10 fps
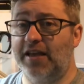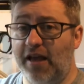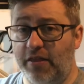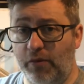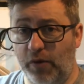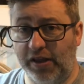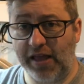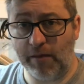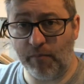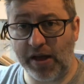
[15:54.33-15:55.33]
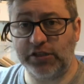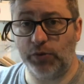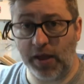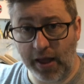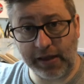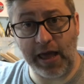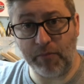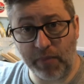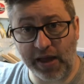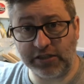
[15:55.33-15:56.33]
And then when I came back to it, I came
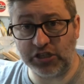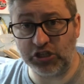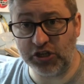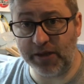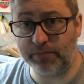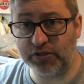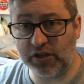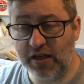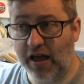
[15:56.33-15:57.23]
back to ships.